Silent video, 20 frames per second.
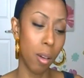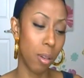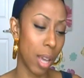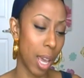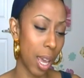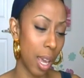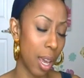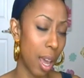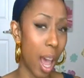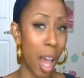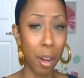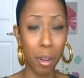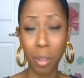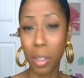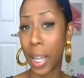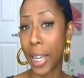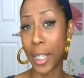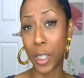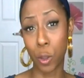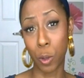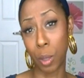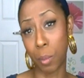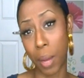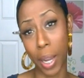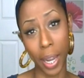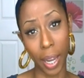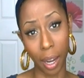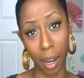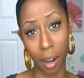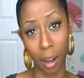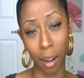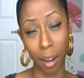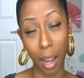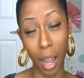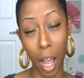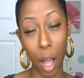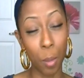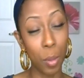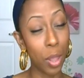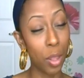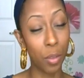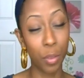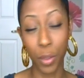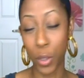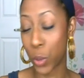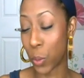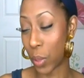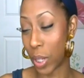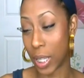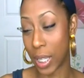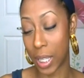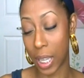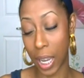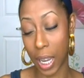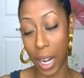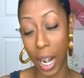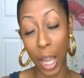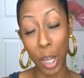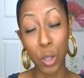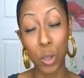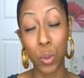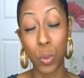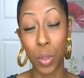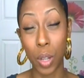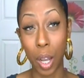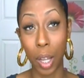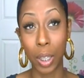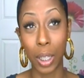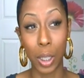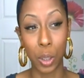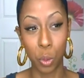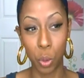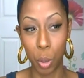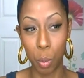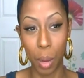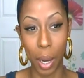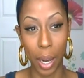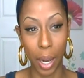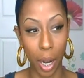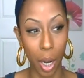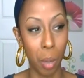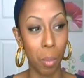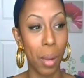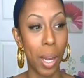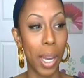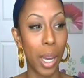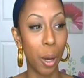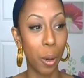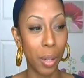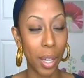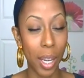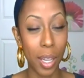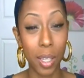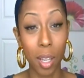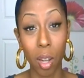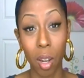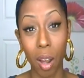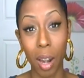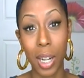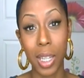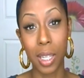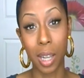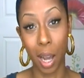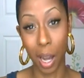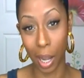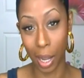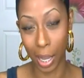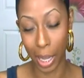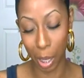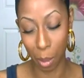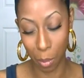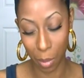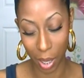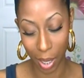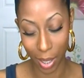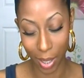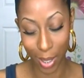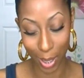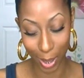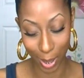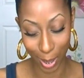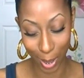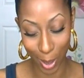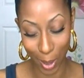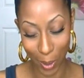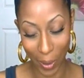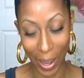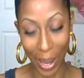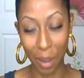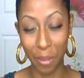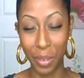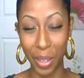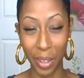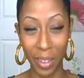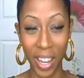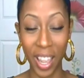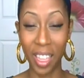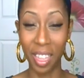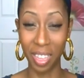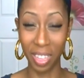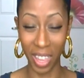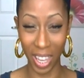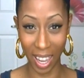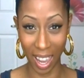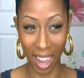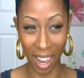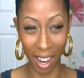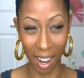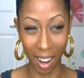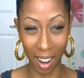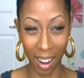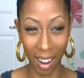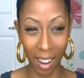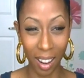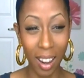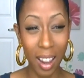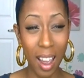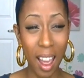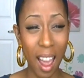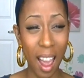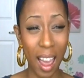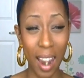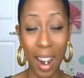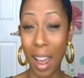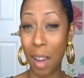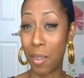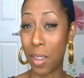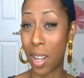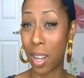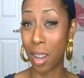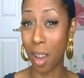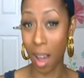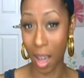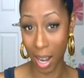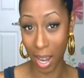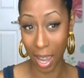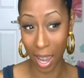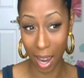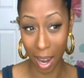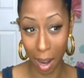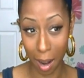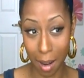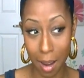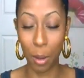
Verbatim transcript: Okay, I don't like doing my hair. I'll be the first one to say it. I do not like doing my hair. My hair takes a lot of time to do. I have very thick hair and I have a lot of hair.